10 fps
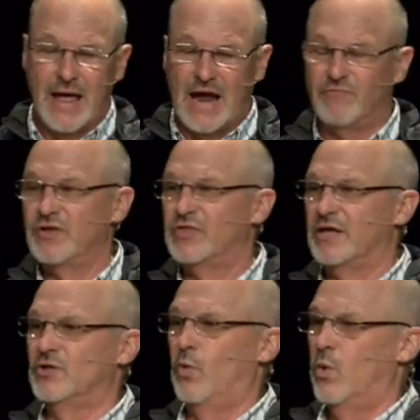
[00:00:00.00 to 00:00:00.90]

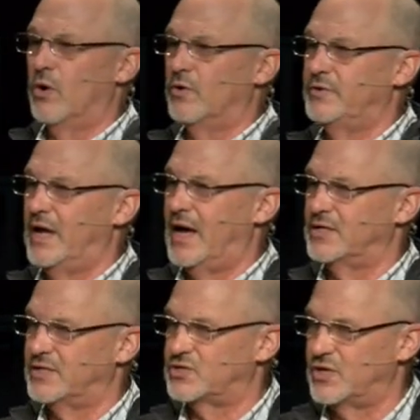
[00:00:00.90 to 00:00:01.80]
Everything the world
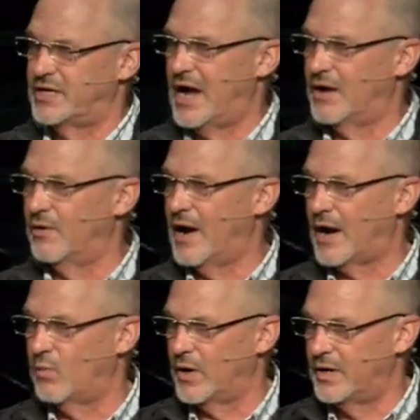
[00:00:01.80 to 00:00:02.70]
does is to
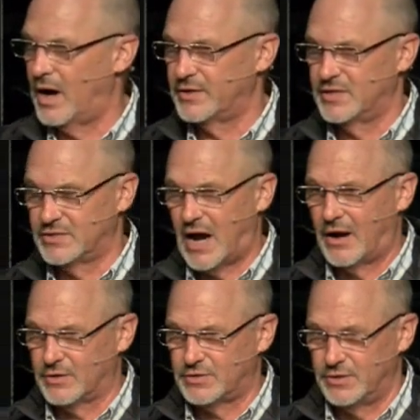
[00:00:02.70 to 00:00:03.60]
counteract what God
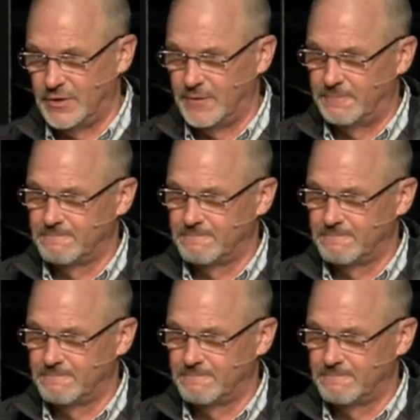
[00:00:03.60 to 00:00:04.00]
desires to do.